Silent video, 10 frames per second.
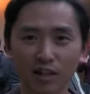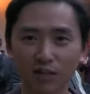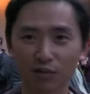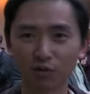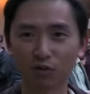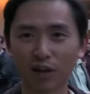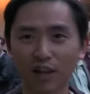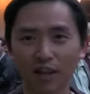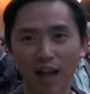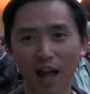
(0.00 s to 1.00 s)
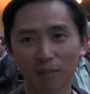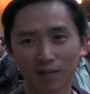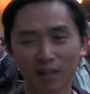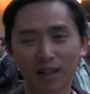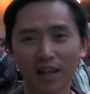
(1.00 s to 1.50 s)
if you write an app
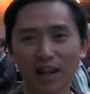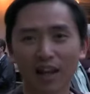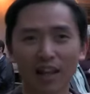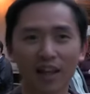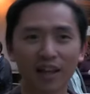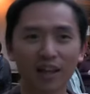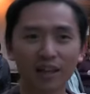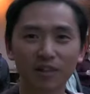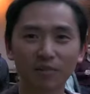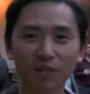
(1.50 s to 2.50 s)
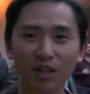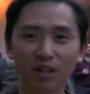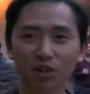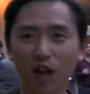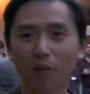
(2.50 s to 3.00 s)
and
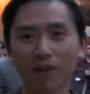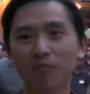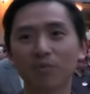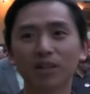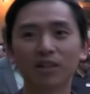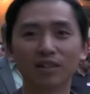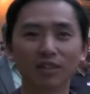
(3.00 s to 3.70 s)
your app can be